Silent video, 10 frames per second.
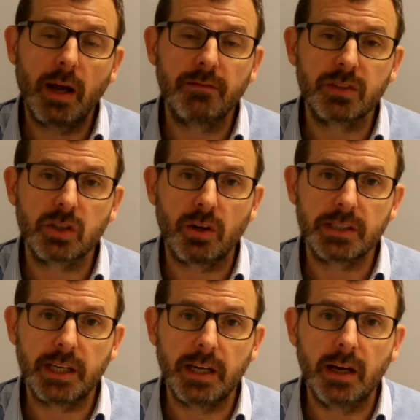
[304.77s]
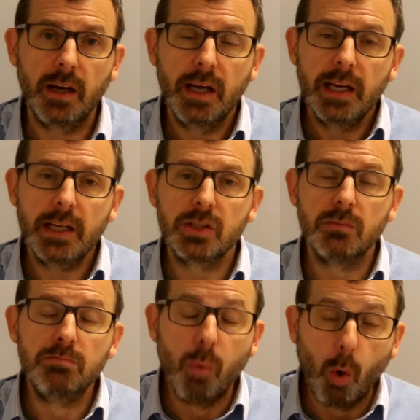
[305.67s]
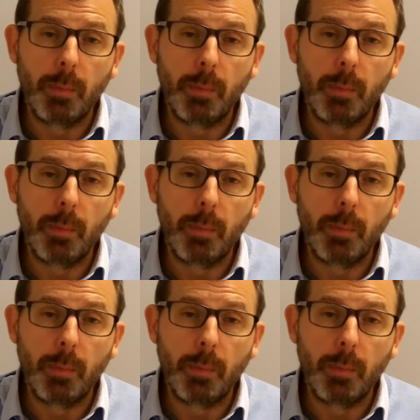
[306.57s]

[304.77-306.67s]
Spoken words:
emphasize here is that more